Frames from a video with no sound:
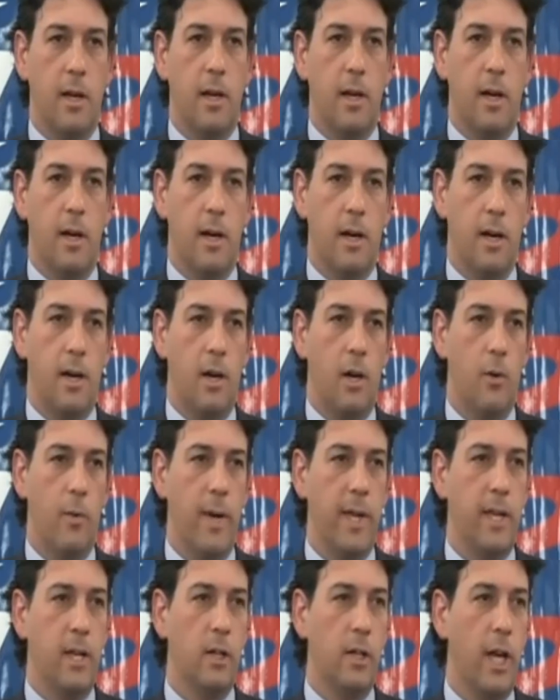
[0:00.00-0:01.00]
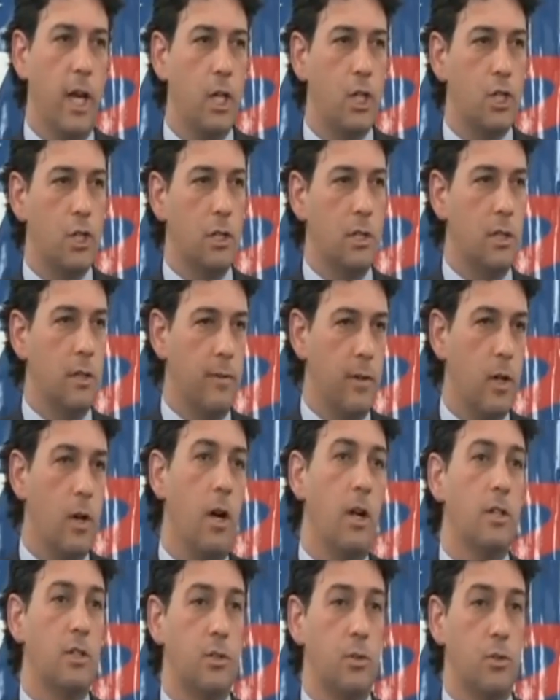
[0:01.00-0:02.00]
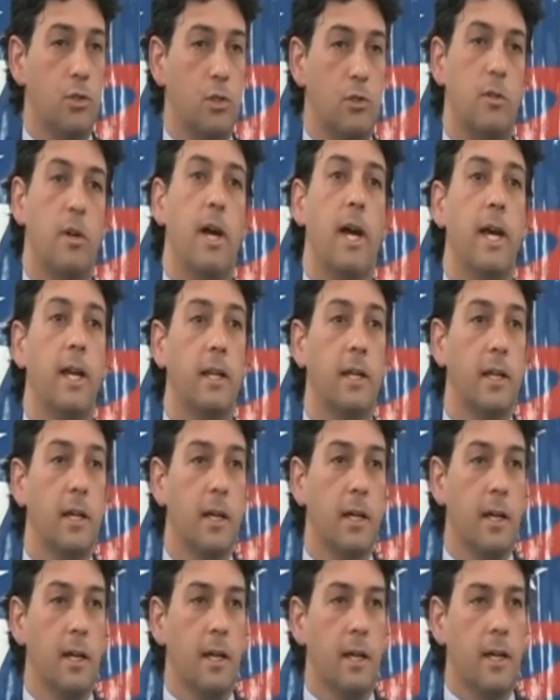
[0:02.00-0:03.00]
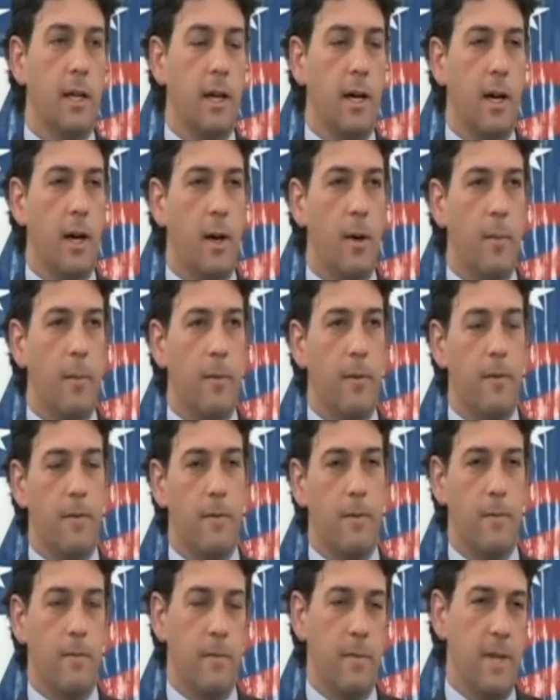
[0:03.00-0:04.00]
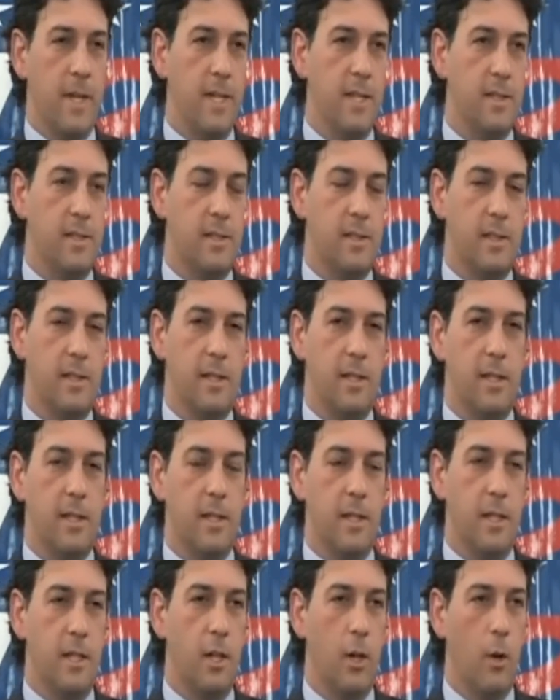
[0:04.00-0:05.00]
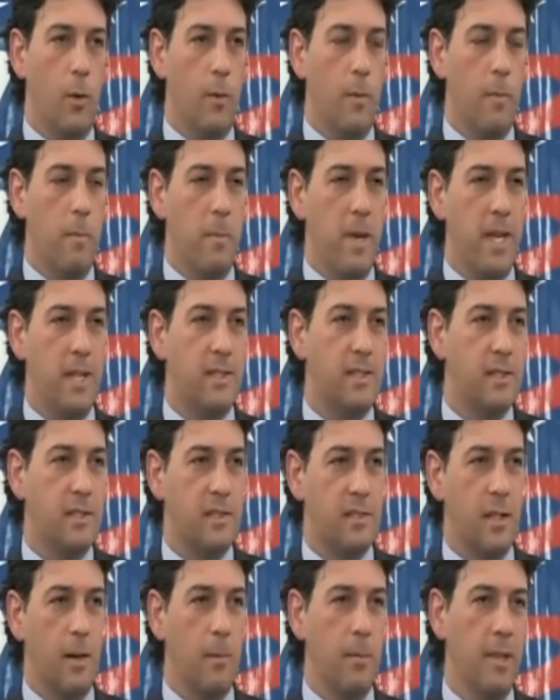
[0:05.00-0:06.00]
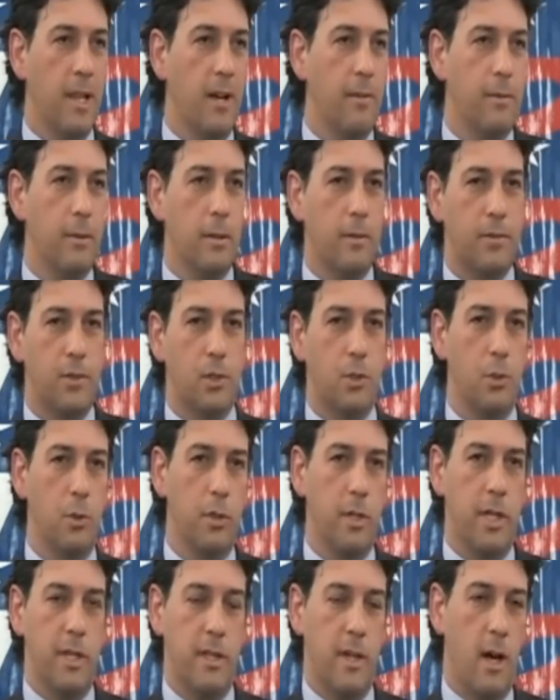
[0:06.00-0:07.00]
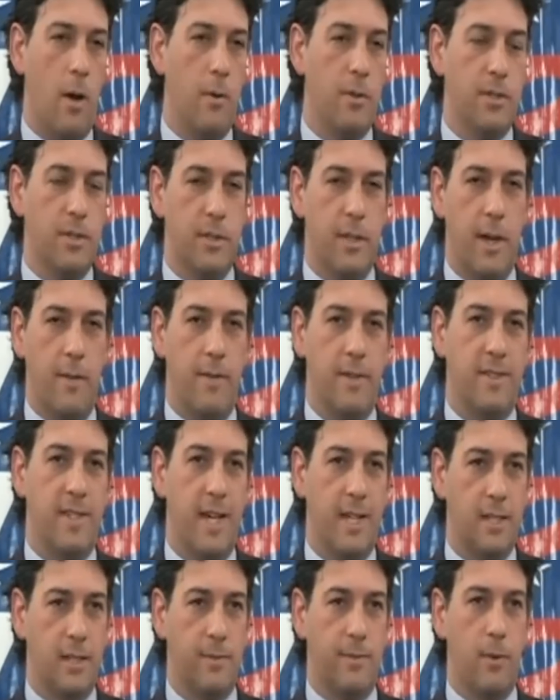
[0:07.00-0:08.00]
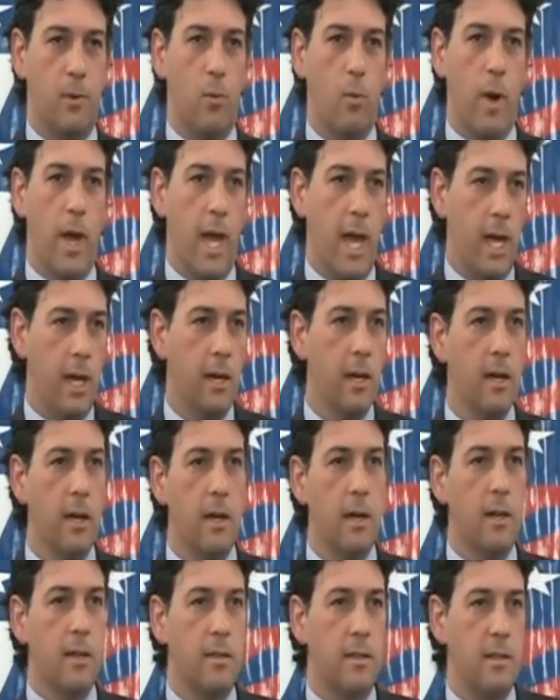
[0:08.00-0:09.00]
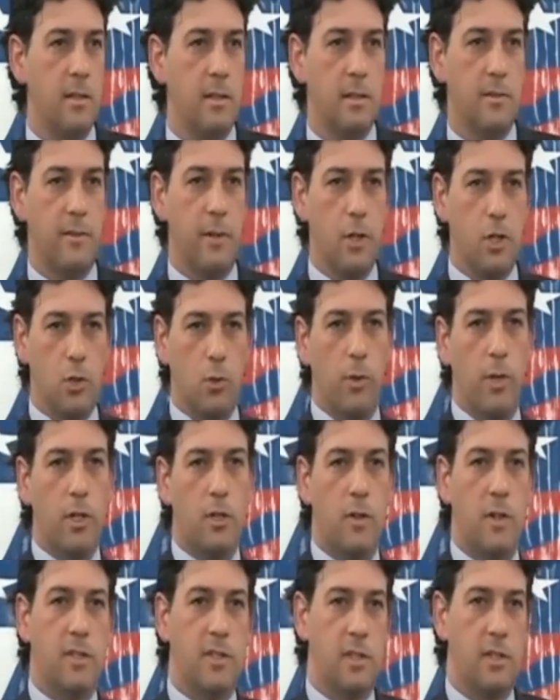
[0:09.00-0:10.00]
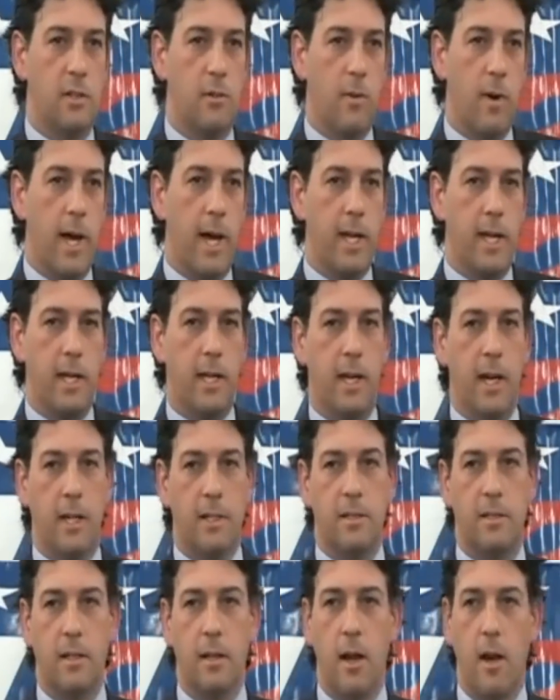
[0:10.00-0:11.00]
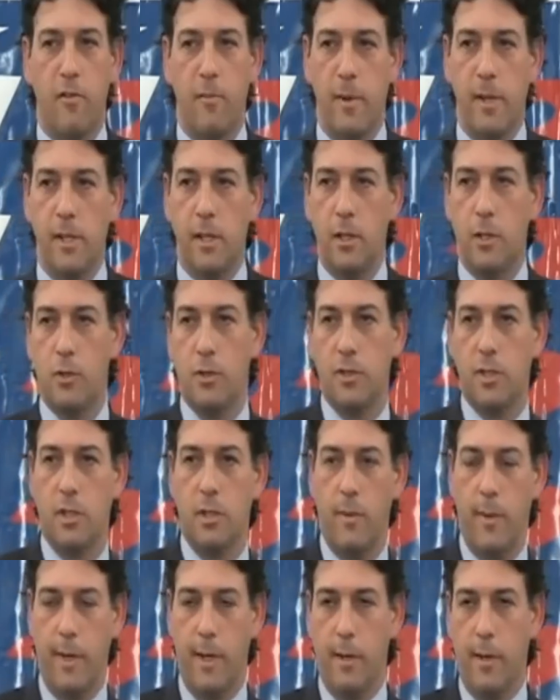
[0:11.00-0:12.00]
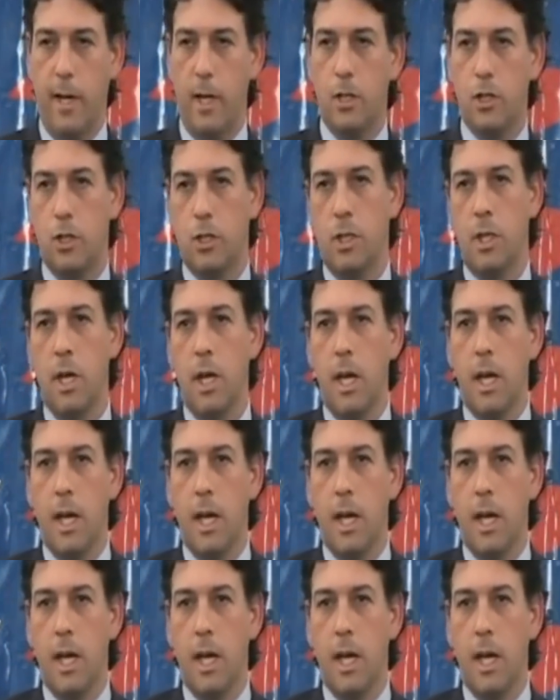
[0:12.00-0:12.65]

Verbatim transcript: uh, a regulation of a constitutional right uh, is, you know, meets some level of scrutiny. They always have a test for weighing the individual interest in the right against the governmental interest in the regulation.